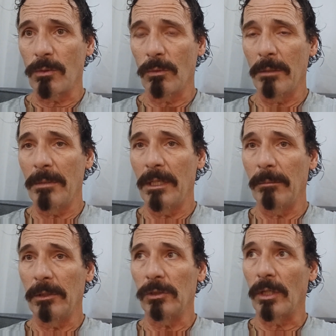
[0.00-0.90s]
Well, we'd been
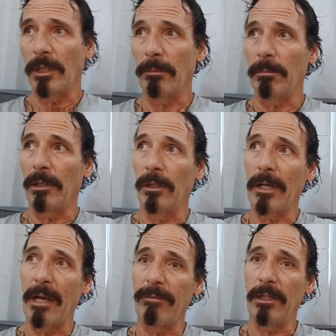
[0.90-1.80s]
up there drinking beer
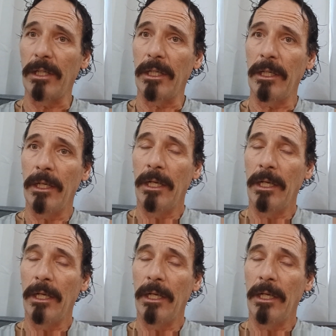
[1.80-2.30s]
half a day.